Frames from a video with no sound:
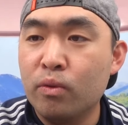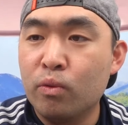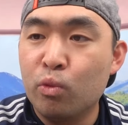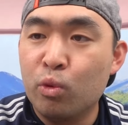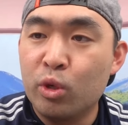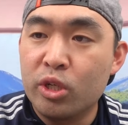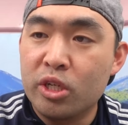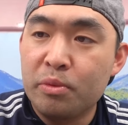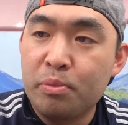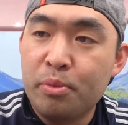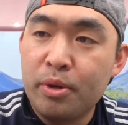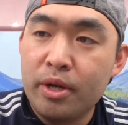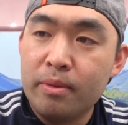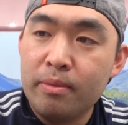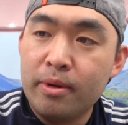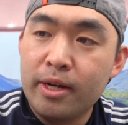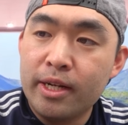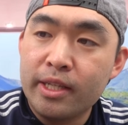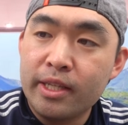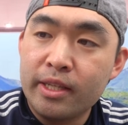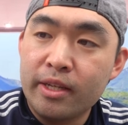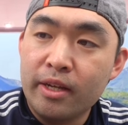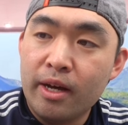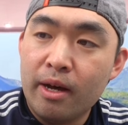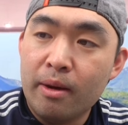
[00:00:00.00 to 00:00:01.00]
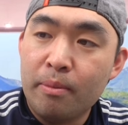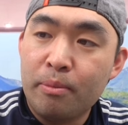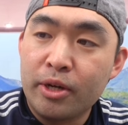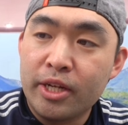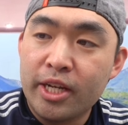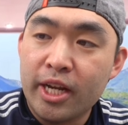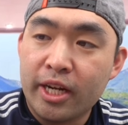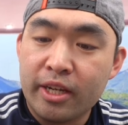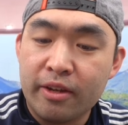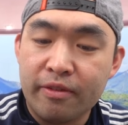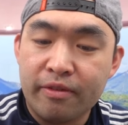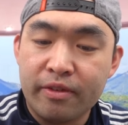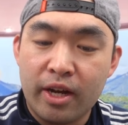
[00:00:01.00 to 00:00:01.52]
which is pretty much the
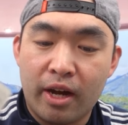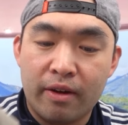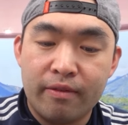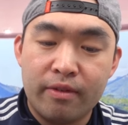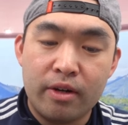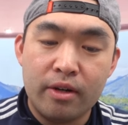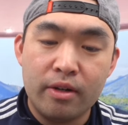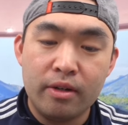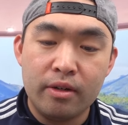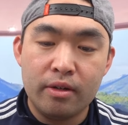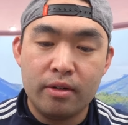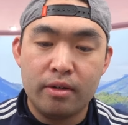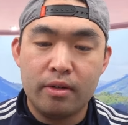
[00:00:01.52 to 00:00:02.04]
protective cover.